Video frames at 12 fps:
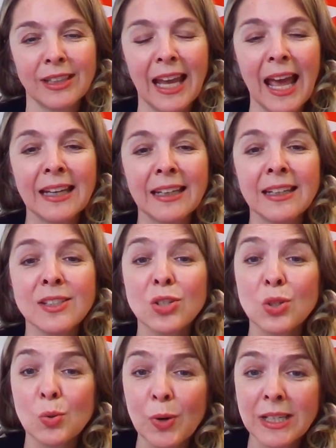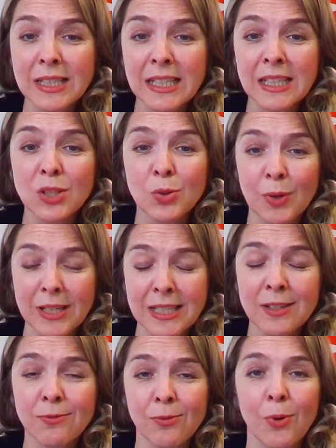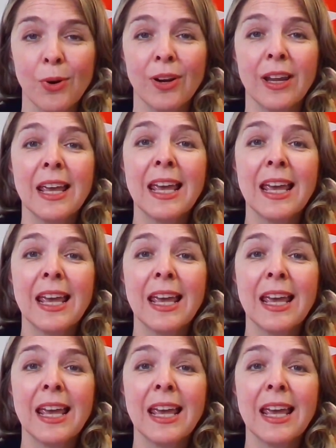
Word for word: Canada's 2024